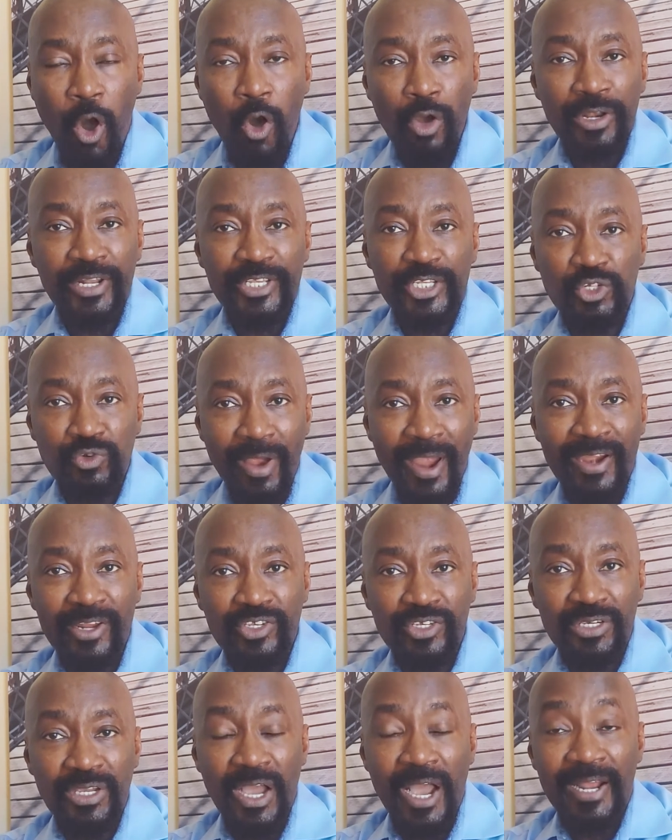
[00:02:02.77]
only
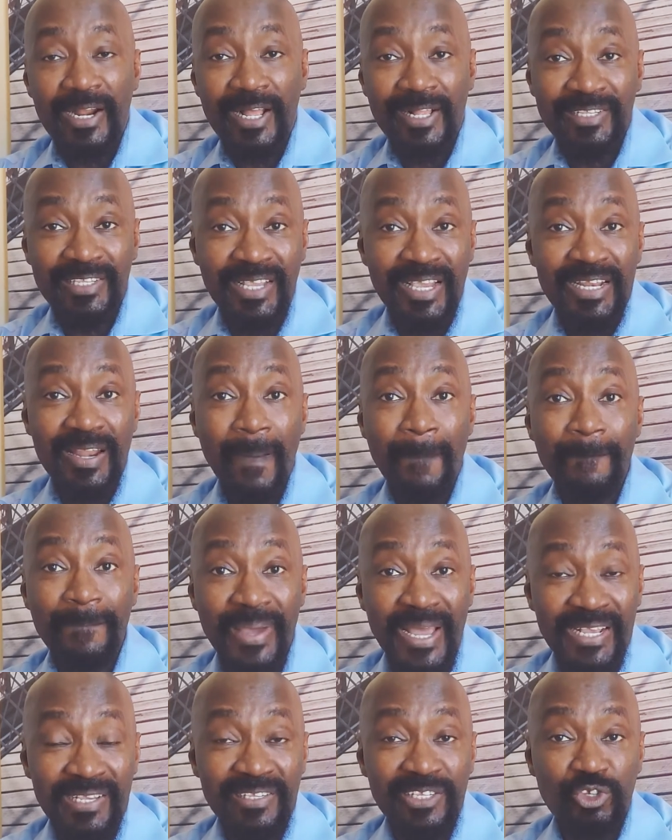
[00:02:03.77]
strategy, and I'll say the
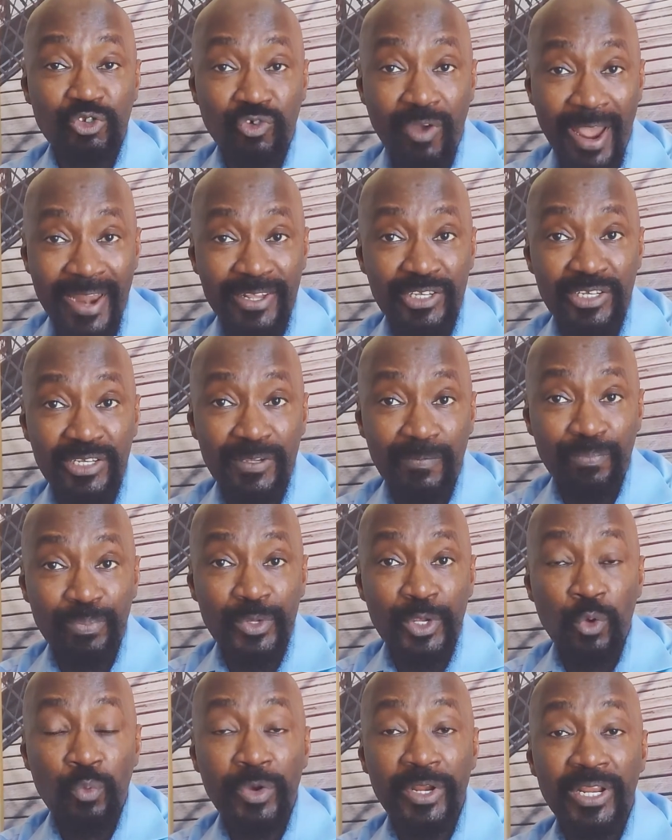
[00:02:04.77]
best strategy
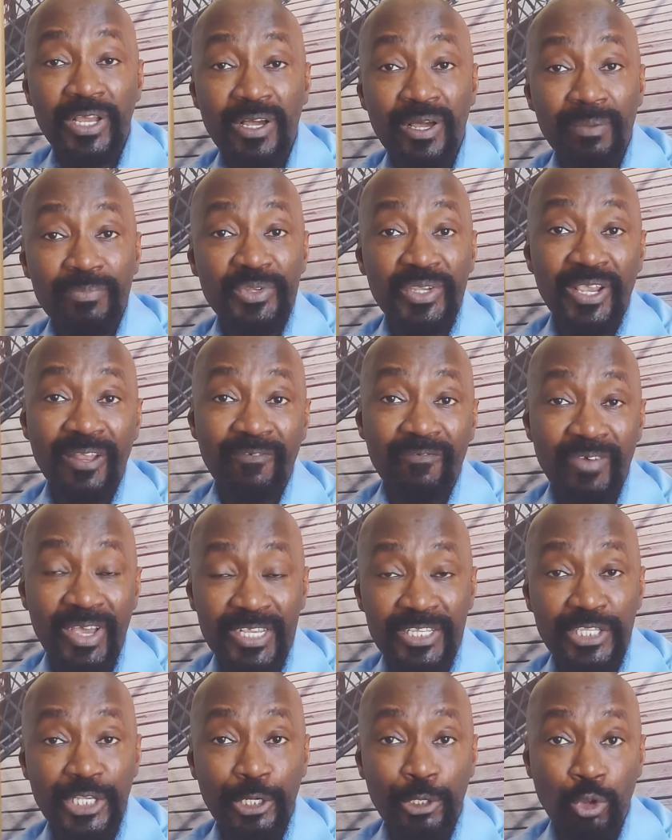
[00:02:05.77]
when it comes to
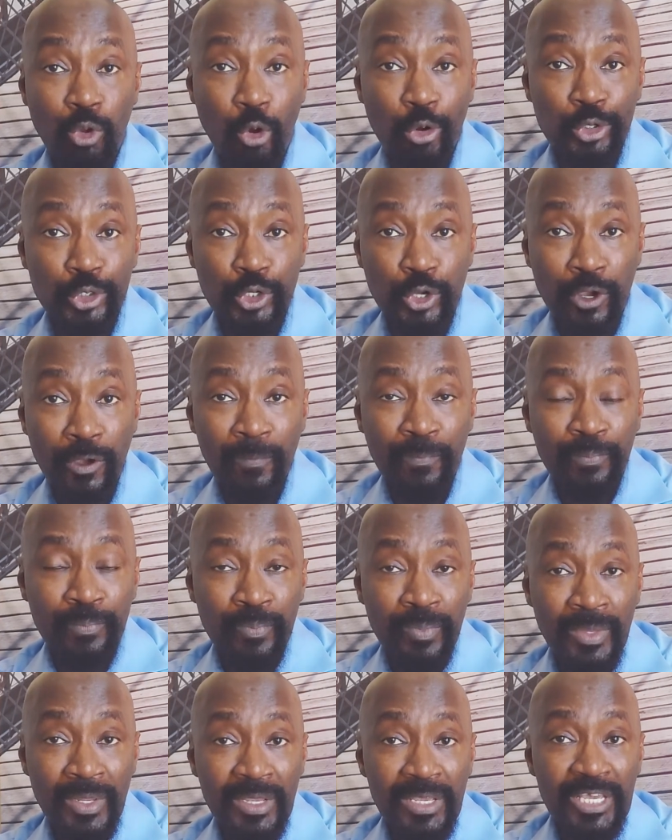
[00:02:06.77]
investing long term,
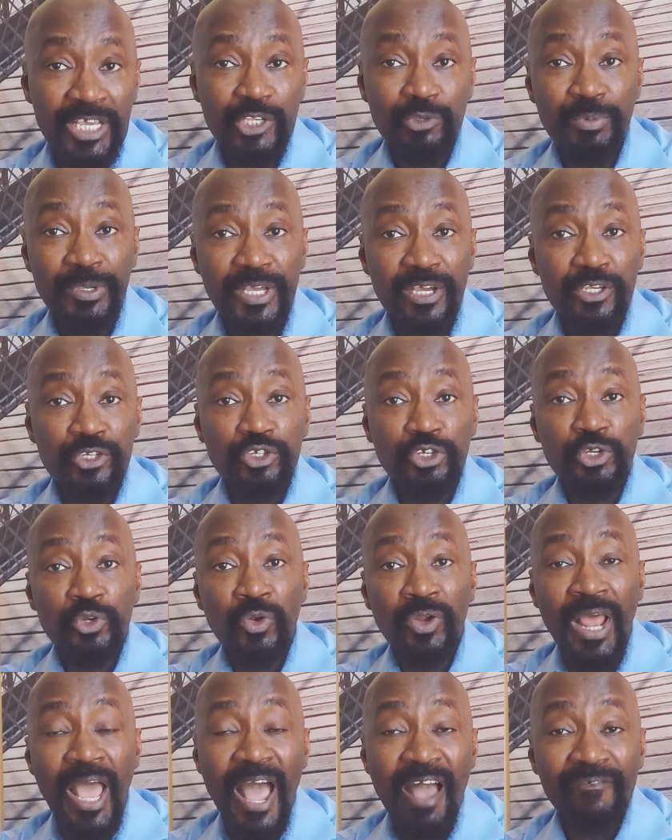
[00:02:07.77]
is because you
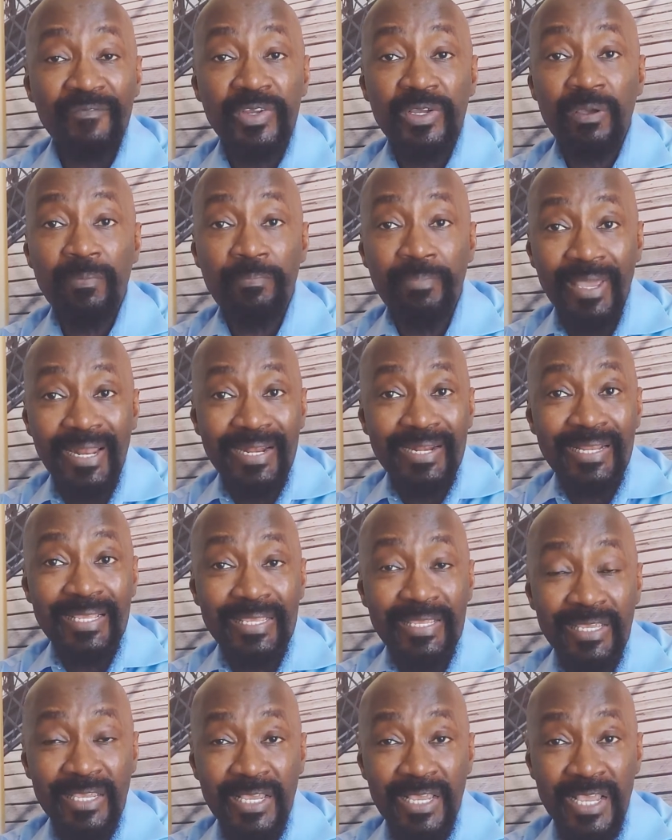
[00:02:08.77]
don't have the ability,
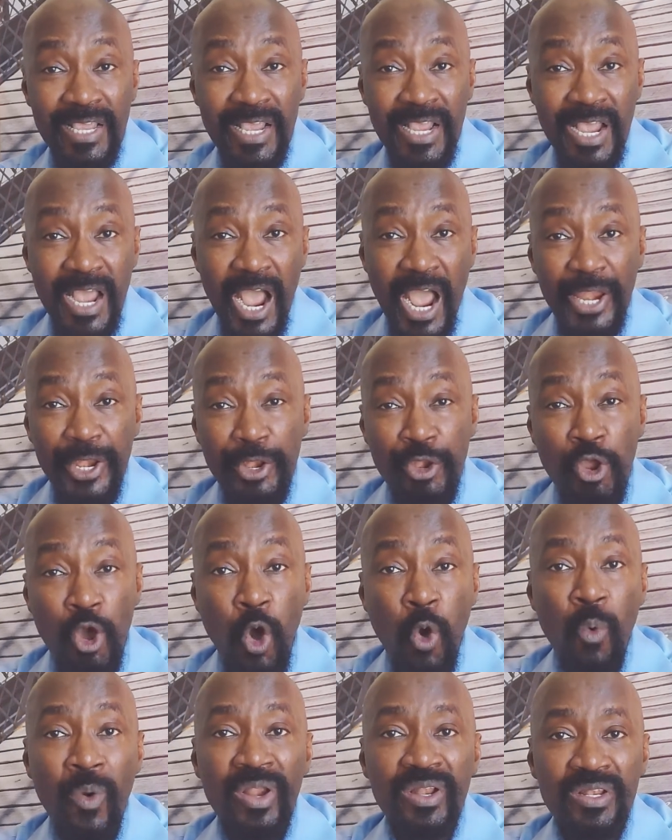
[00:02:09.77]
and no
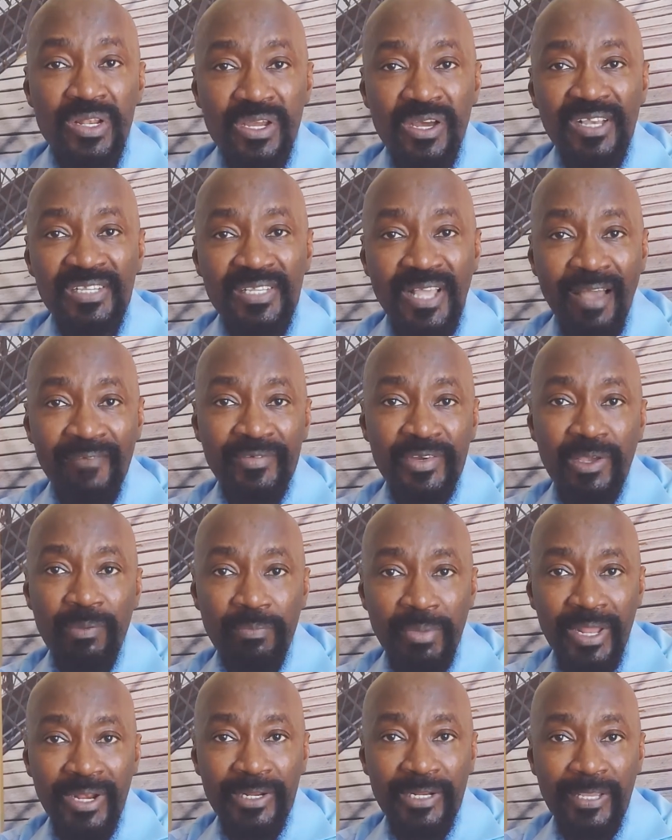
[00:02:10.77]
one does have the
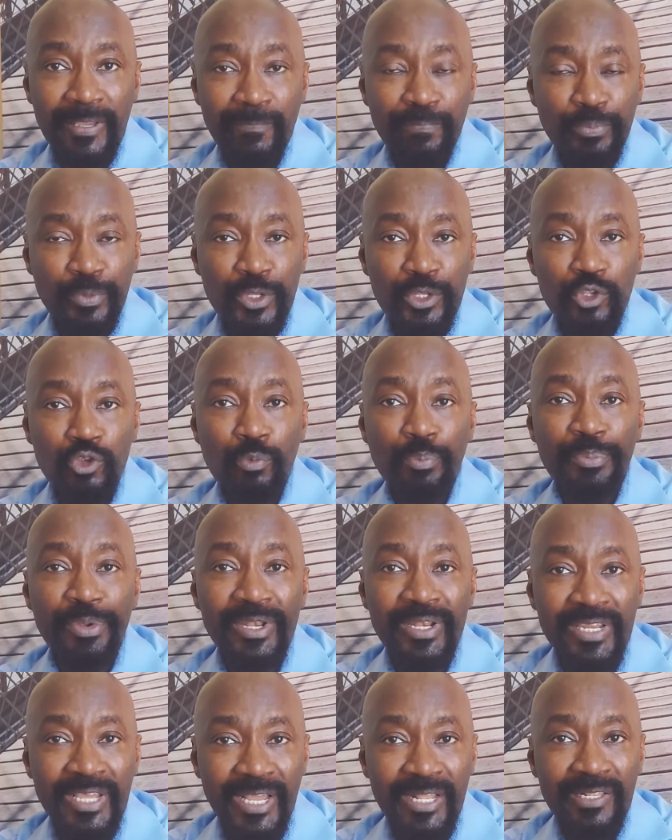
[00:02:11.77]
ability to
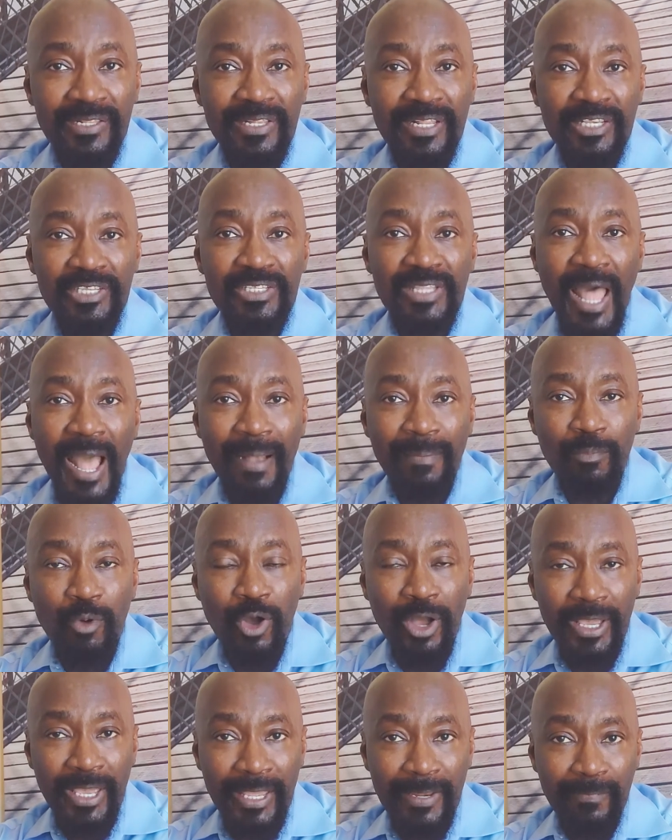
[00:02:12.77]
predict the stock
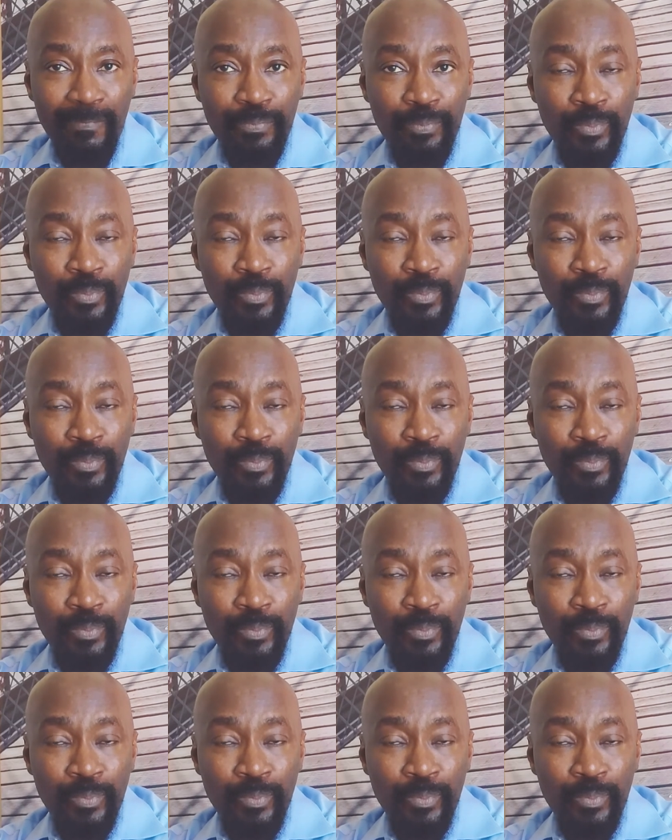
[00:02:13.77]
market.